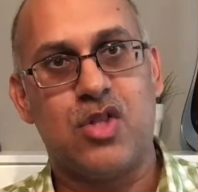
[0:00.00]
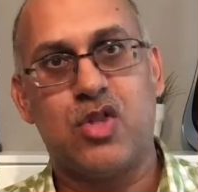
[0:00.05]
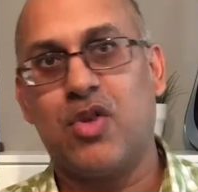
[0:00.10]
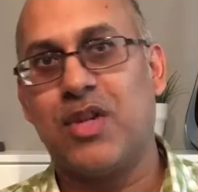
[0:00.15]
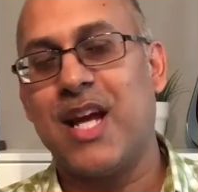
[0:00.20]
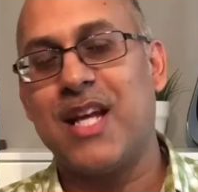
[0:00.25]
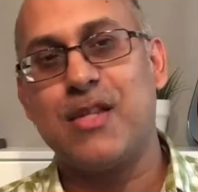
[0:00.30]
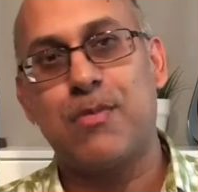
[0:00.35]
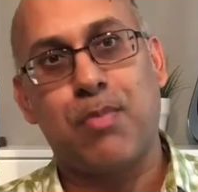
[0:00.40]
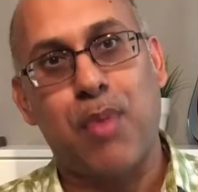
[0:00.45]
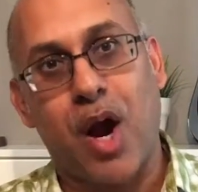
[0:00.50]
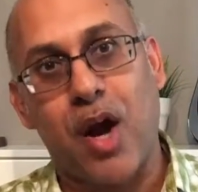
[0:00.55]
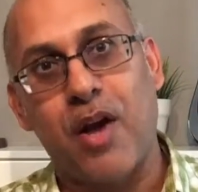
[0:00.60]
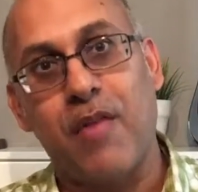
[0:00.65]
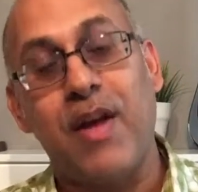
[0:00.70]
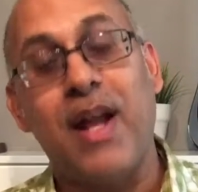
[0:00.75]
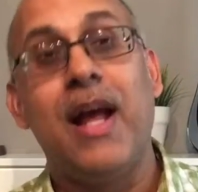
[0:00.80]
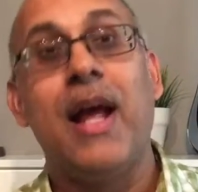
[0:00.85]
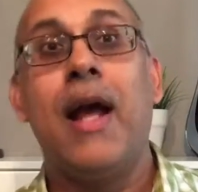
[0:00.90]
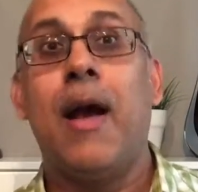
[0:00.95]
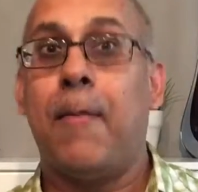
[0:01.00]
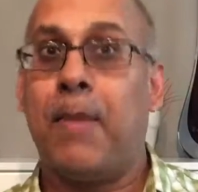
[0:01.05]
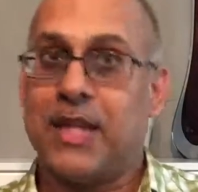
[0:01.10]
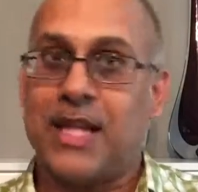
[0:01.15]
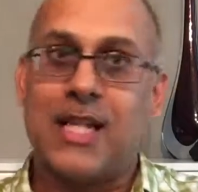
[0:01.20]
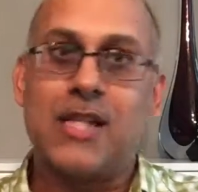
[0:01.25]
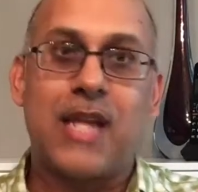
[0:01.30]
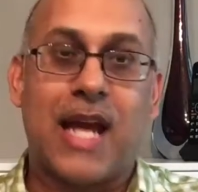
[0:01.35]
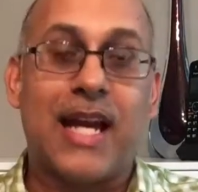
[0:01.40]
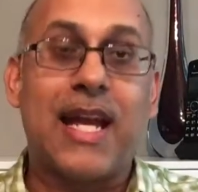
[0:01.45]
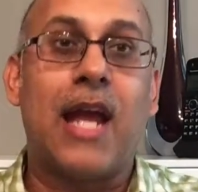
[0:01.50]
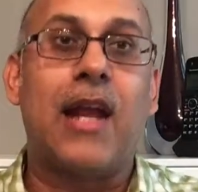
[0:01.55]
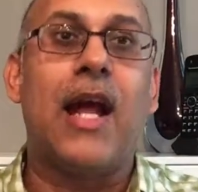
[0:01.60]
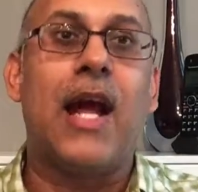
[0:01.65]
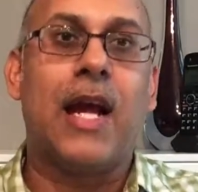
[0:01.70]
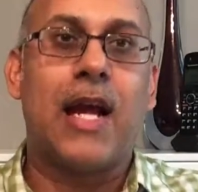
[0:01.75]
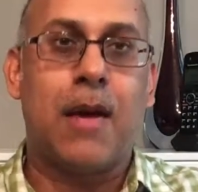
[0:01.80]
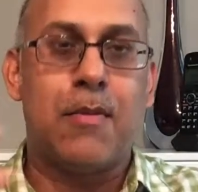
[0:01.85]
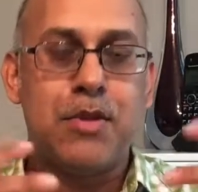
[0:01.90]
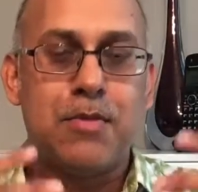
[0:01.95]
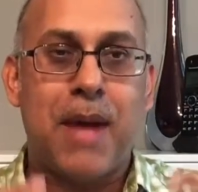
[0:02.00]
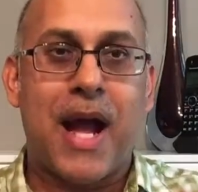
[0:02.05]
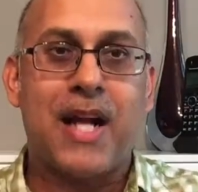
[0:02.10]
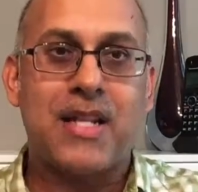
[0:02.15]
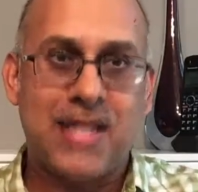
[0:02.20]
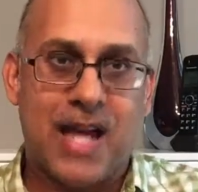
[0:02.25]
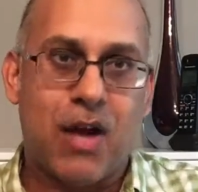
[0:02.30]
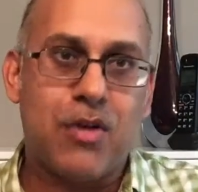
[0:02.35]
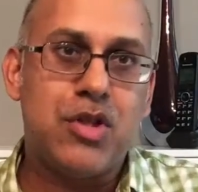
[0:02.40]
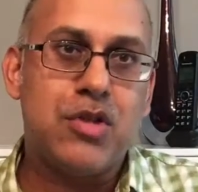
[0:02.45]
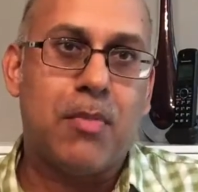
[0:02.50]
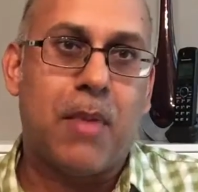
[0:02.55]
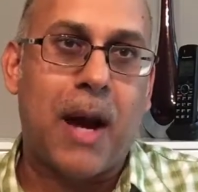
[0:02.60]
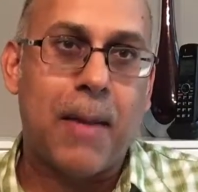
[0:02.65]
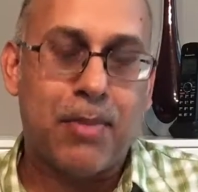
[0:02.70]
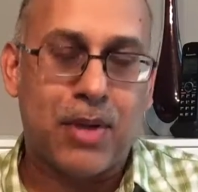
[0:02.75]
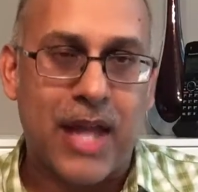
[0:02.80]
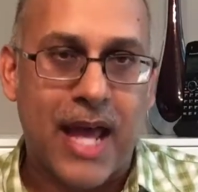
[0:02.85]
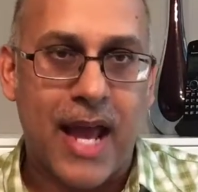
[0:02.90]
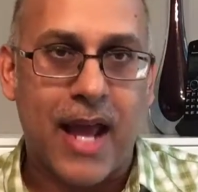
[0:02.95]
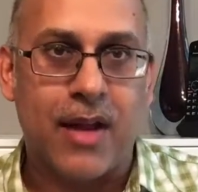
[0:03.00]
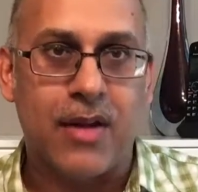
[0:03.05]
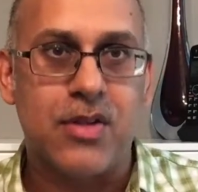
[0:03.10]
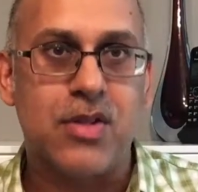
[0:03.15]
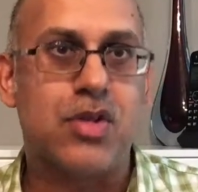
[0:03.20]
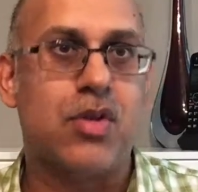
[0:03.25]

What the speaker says: So that's part of it, but that's, again, it comes back down to my plan.